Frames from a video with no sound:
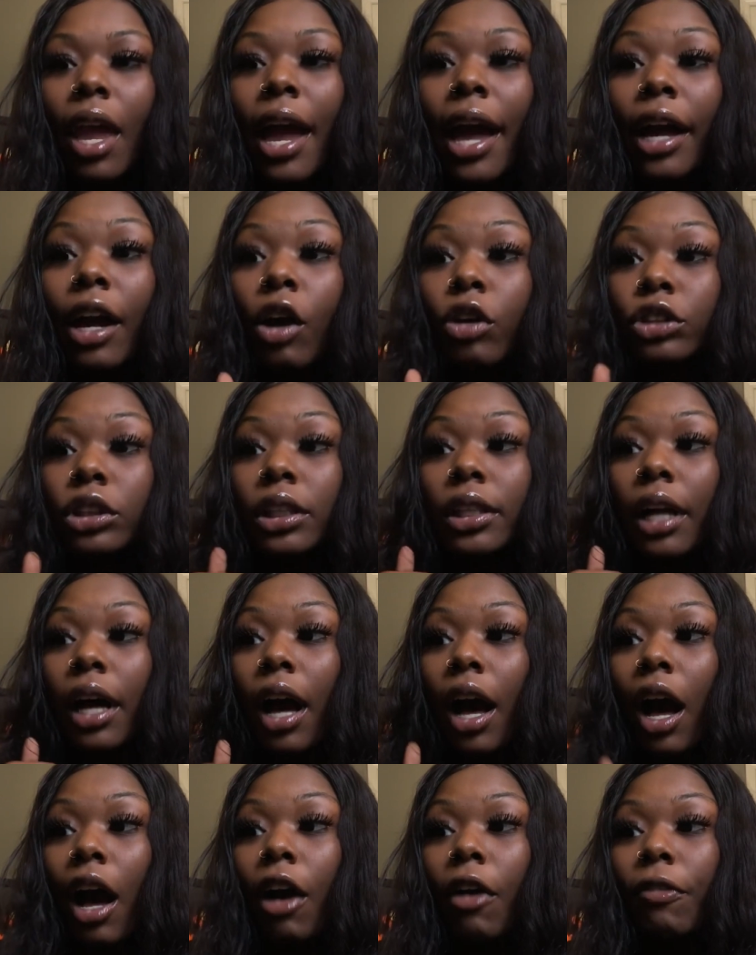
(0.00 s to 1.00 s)
I go to the
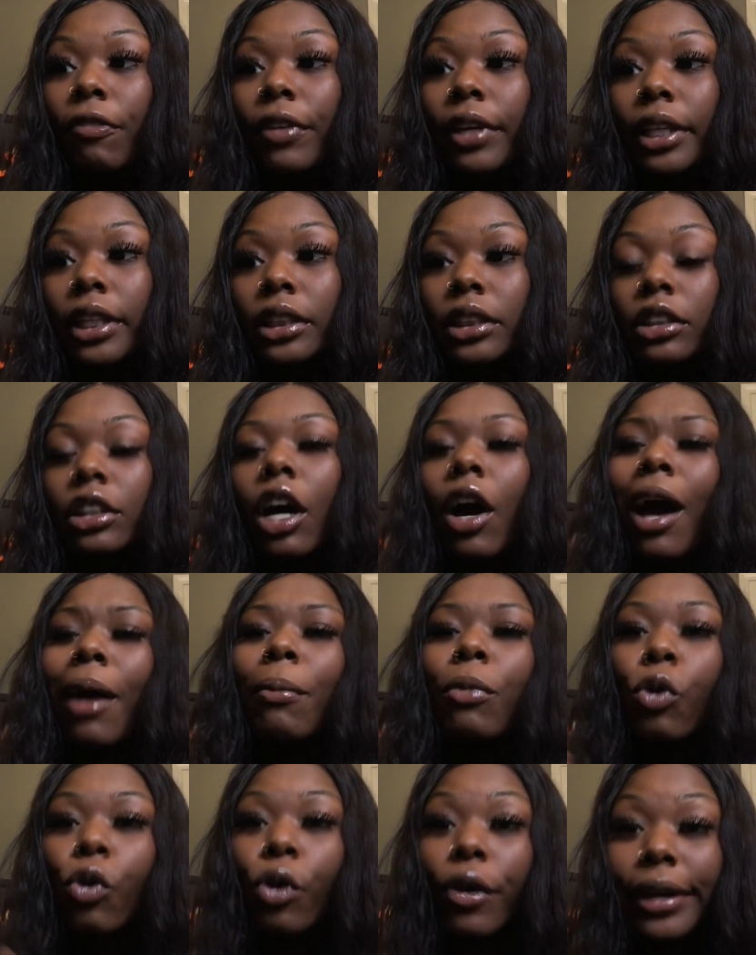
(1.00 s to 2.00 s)
office. No,
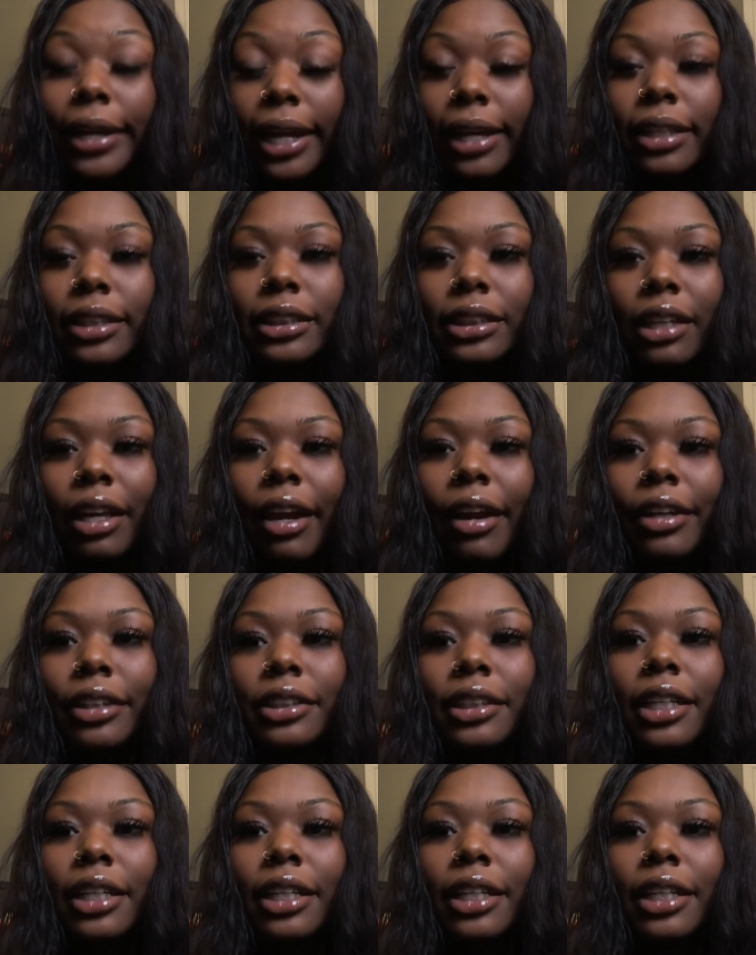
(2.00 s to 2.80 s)
I'm going down the stairs